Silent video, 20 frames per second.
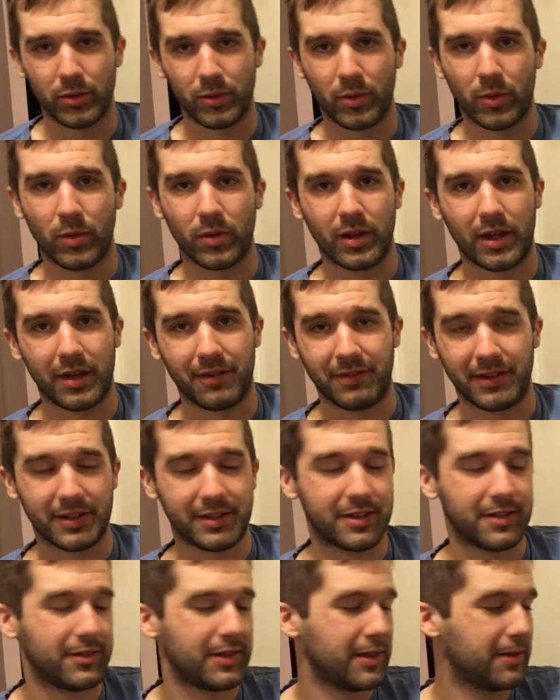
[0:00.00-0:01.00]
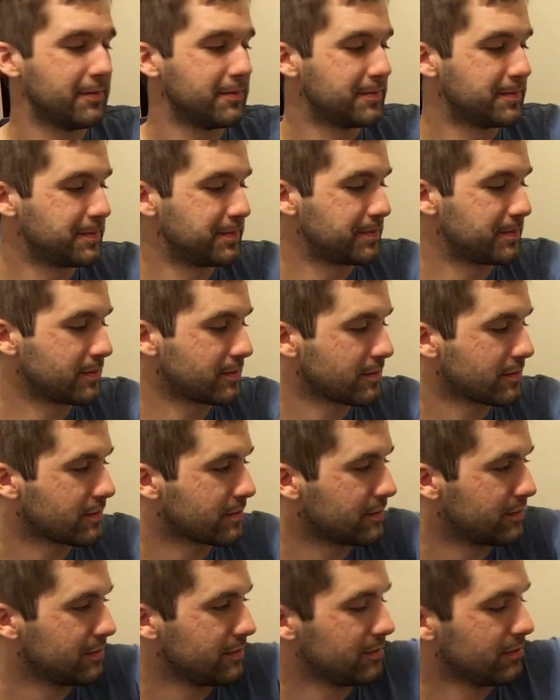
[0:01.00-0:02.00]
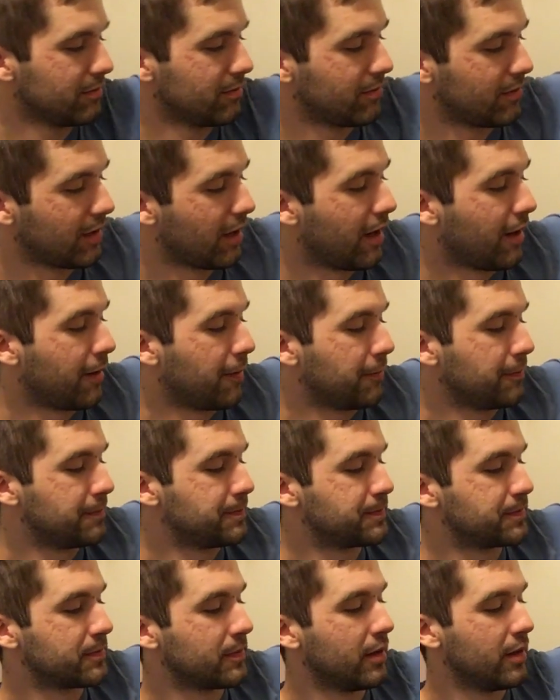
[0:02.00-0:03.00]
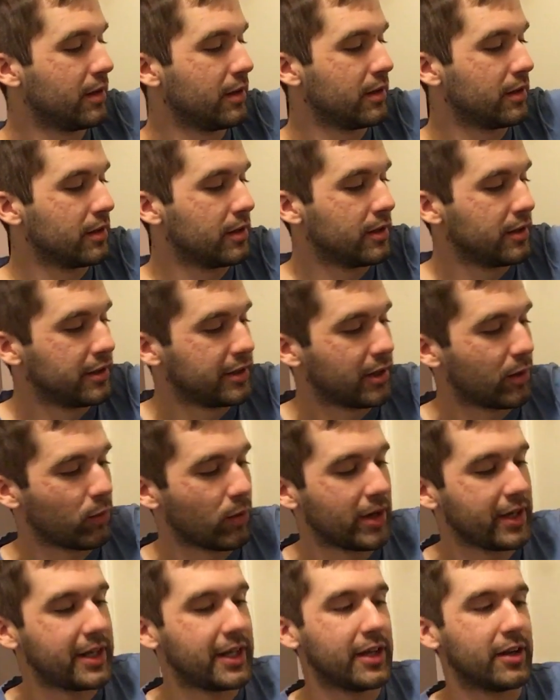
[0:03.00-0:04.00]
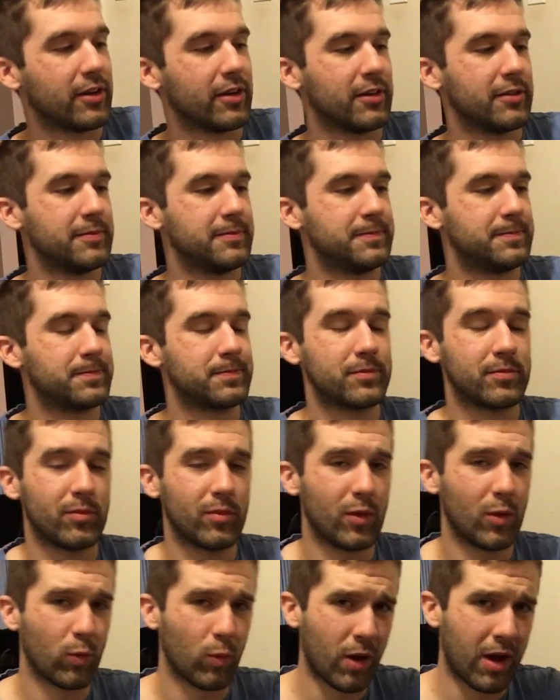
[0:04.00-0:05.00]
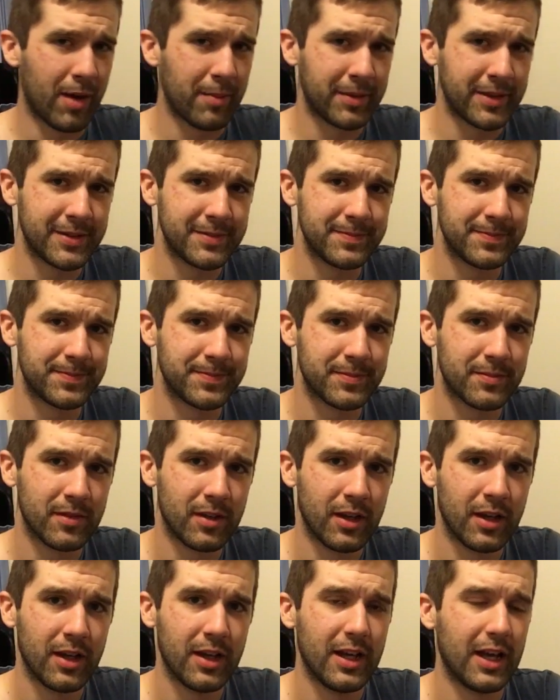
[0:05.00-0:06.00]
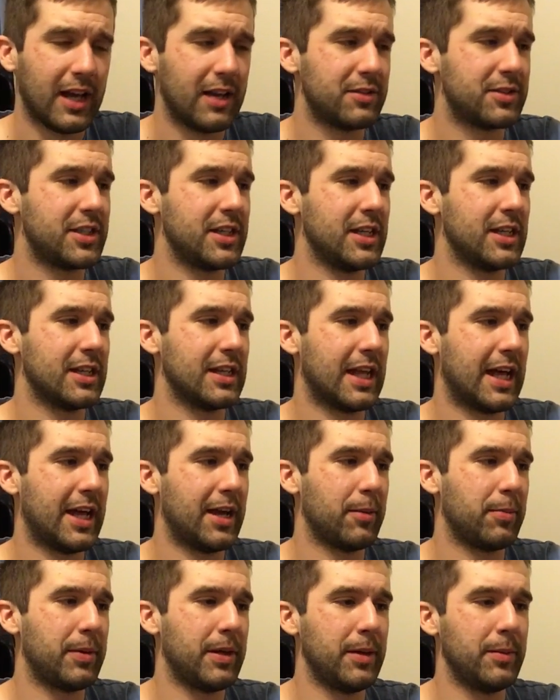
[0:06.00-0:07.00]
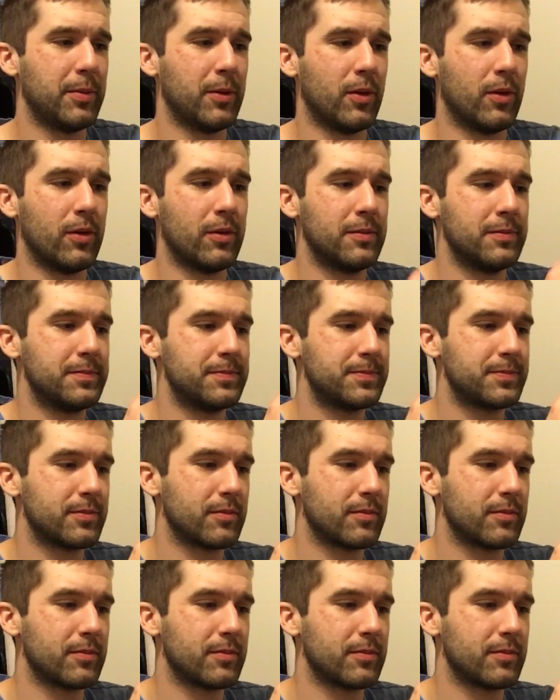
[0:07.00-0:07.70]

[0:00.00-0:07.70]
doing a whole lot of activity. Now right here, ramen. I've seen a lot of people